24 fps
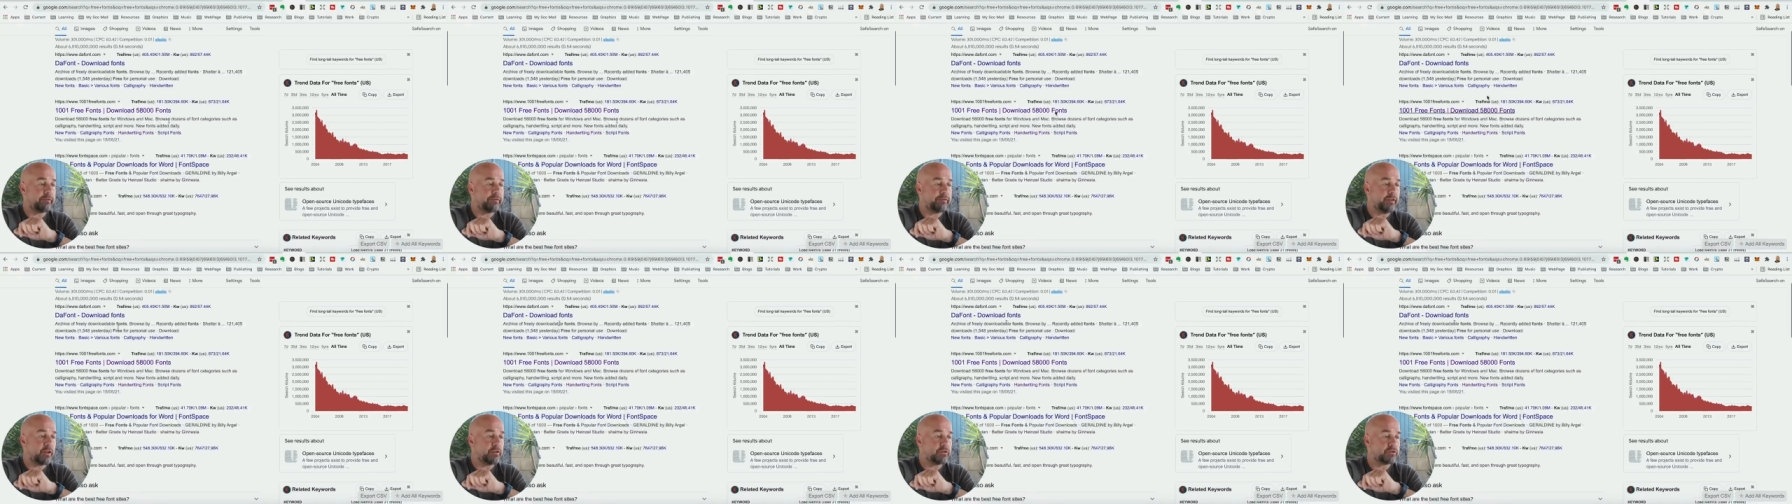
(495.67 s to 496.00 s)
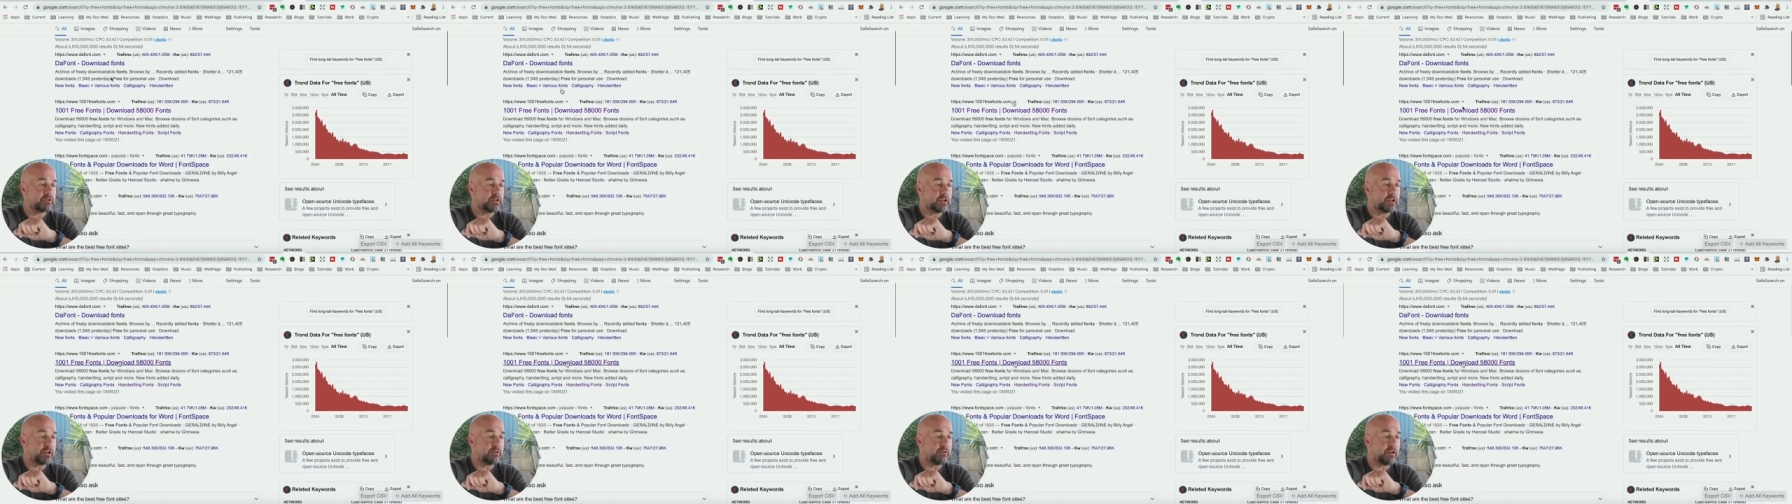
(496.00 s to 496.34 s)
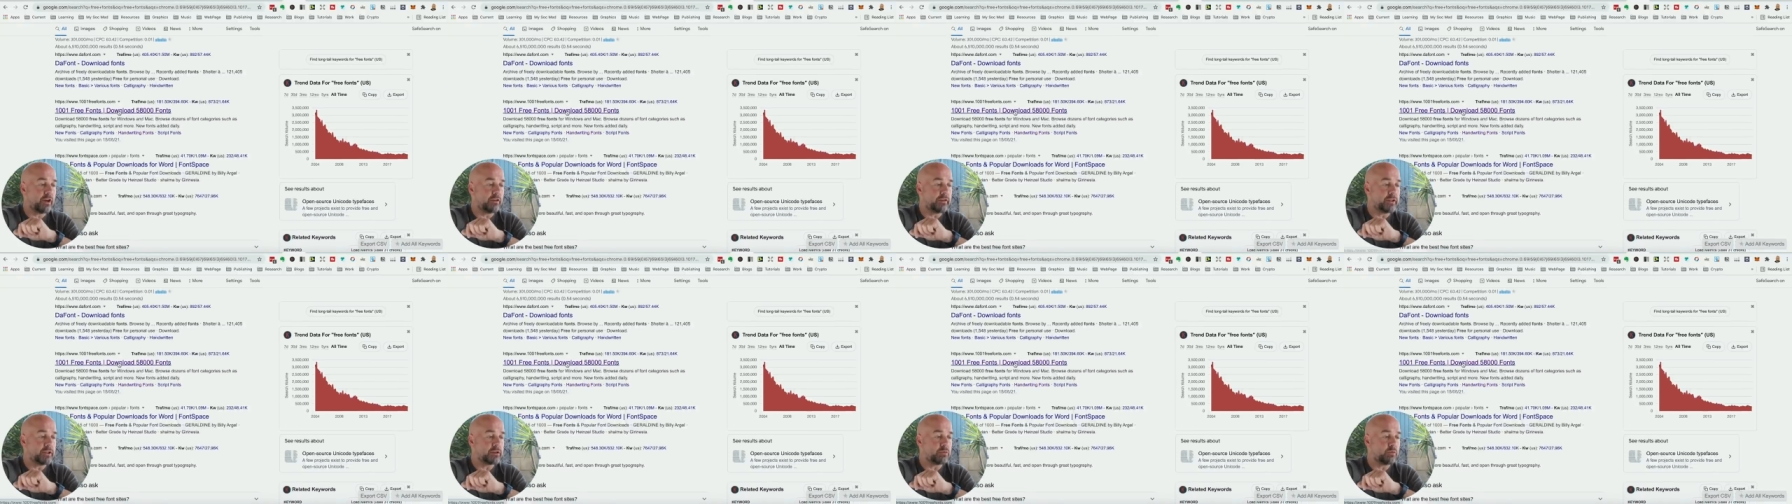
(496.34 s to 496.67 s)
fonts and you've
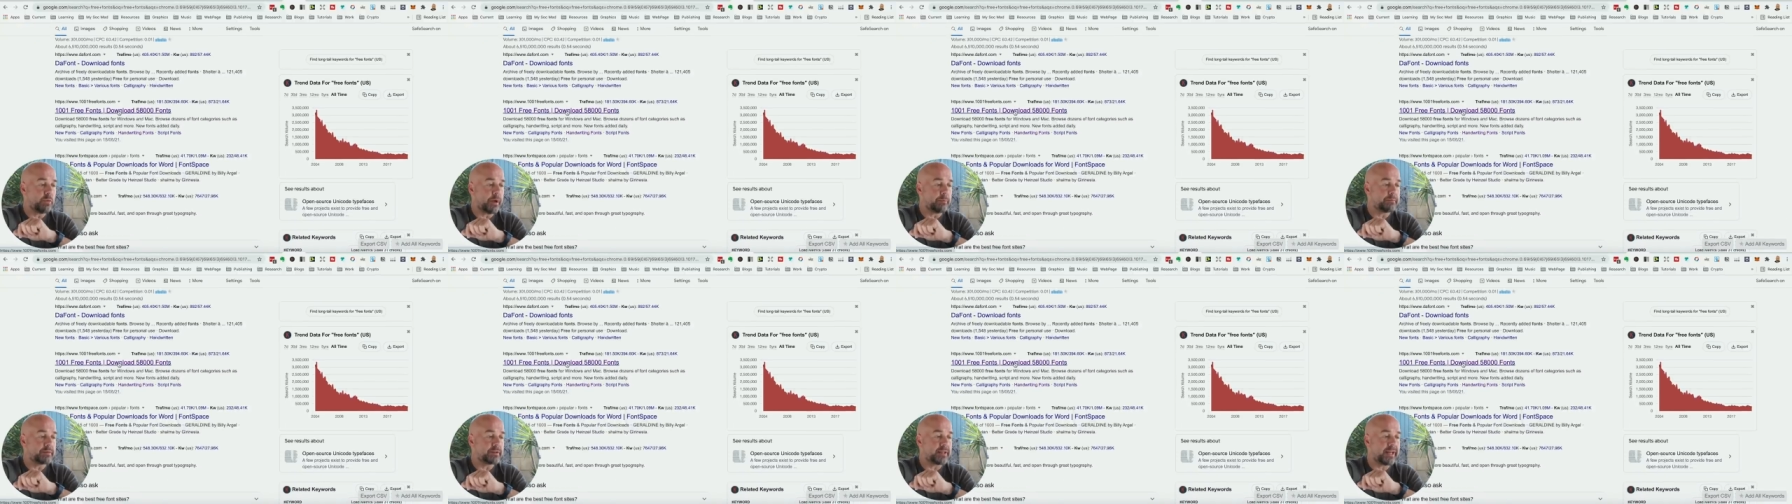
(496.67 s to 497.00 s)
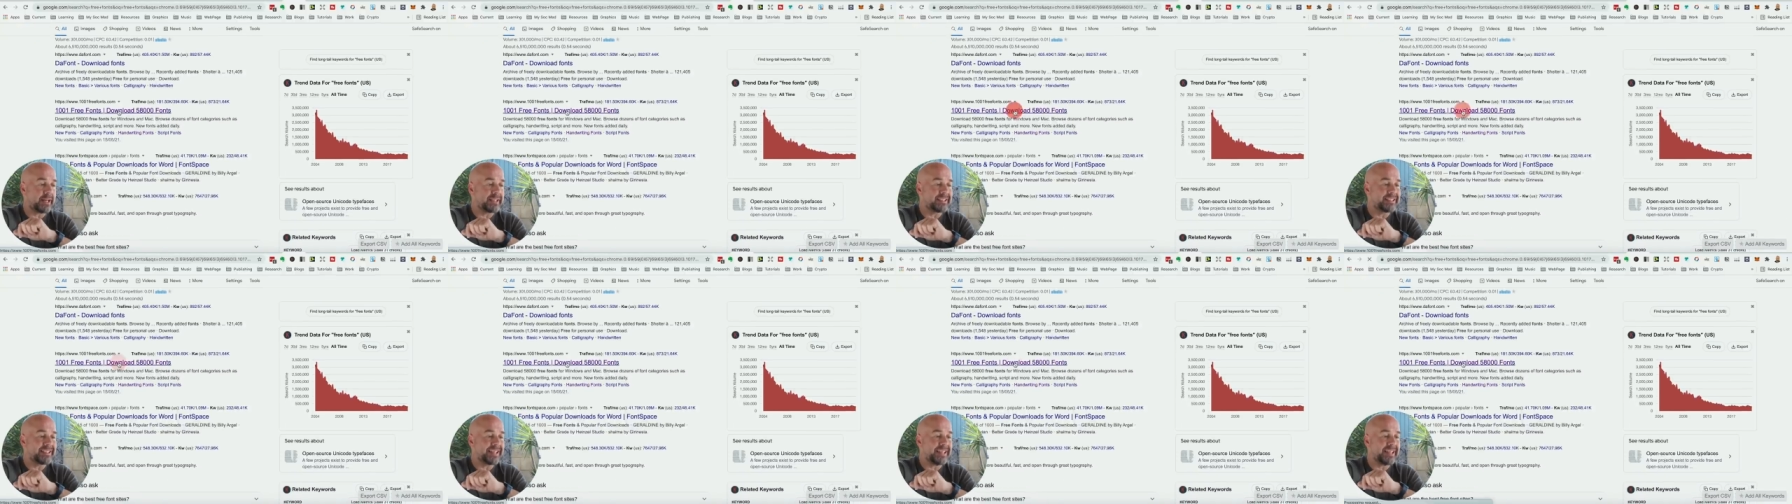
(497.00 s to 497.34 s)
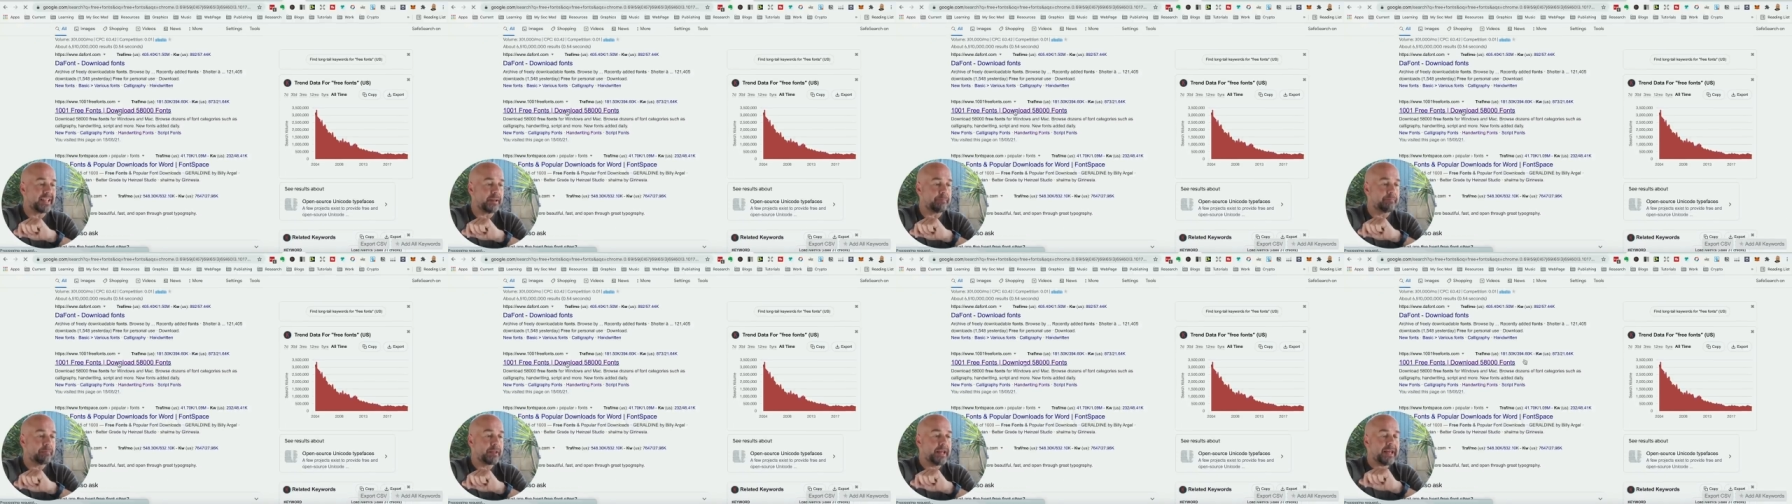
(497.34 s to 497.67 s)
got these websites
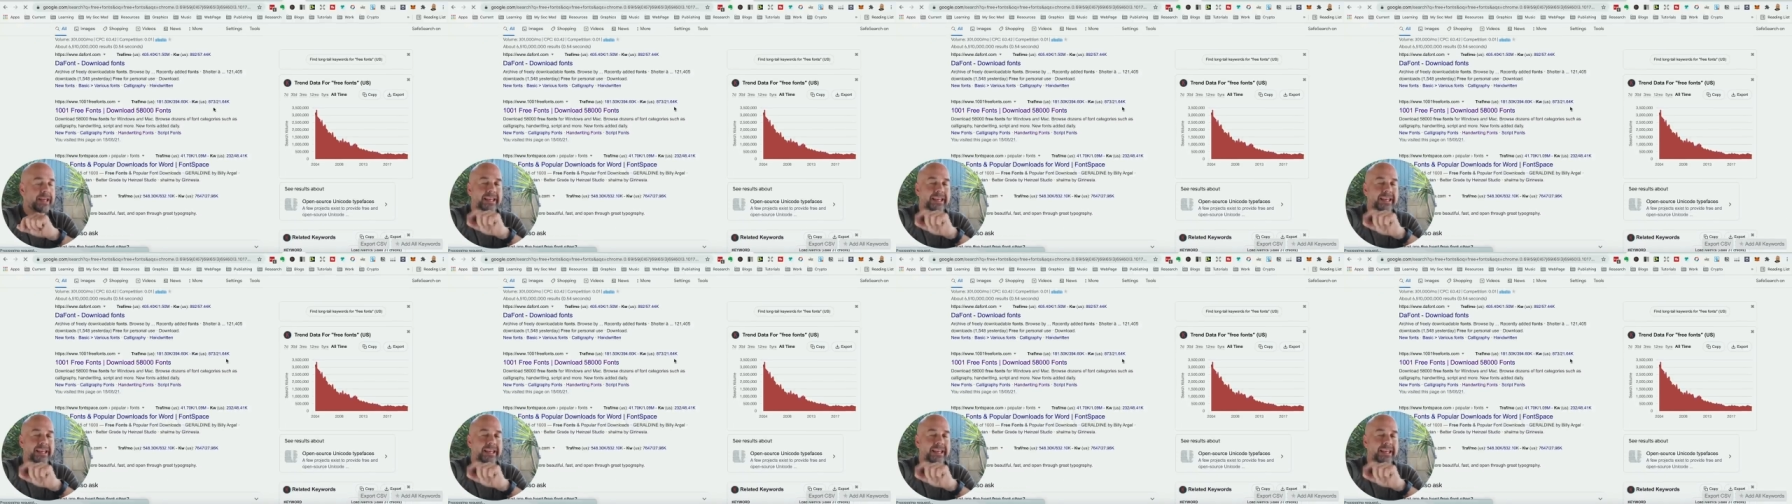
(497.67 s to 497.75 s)
here.